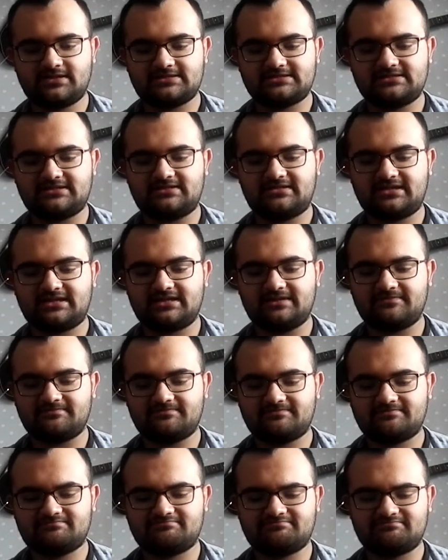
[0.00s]
got like a
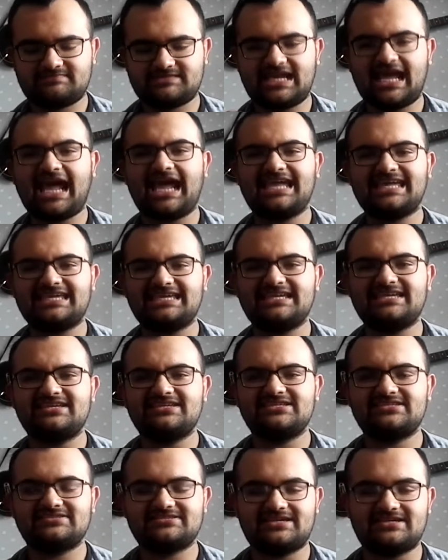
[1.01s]
tangy
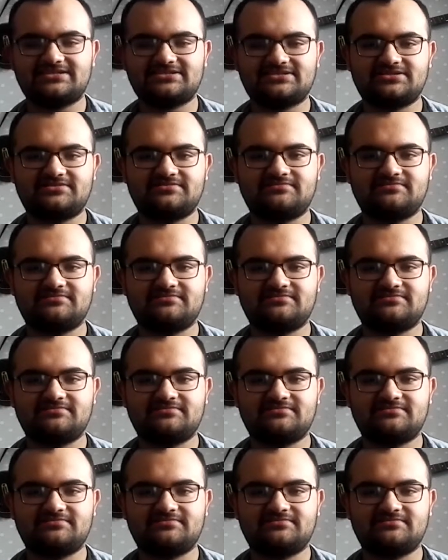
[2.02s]
scent.